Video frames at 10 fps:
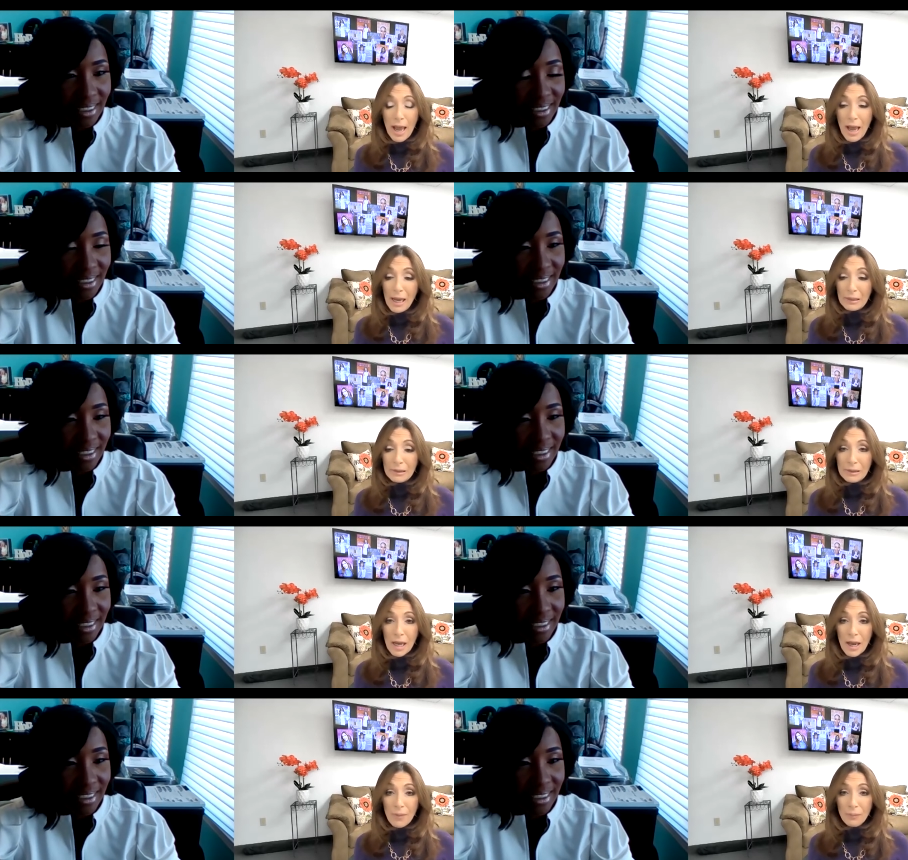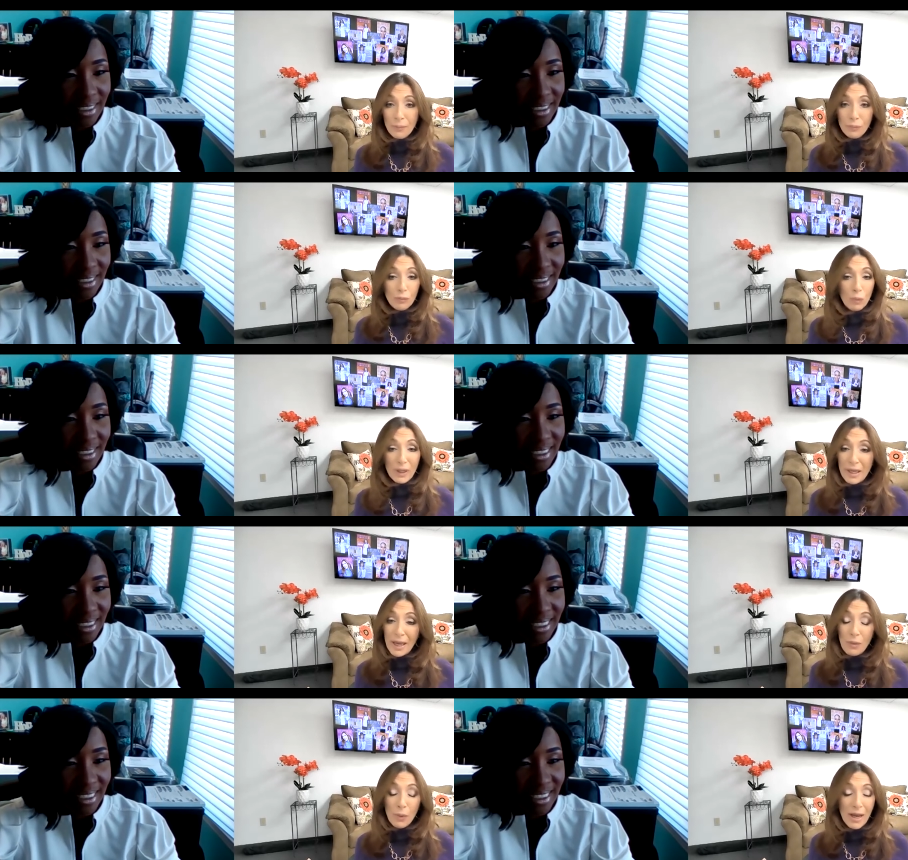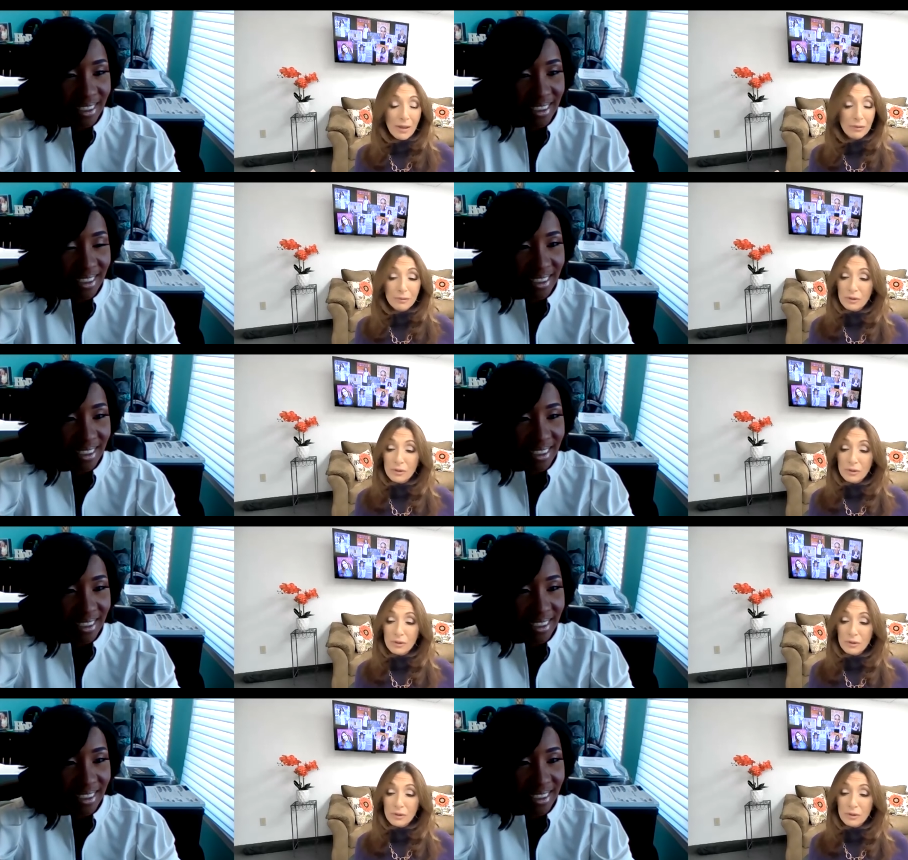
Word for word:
Speaker 1: And um, we can't wait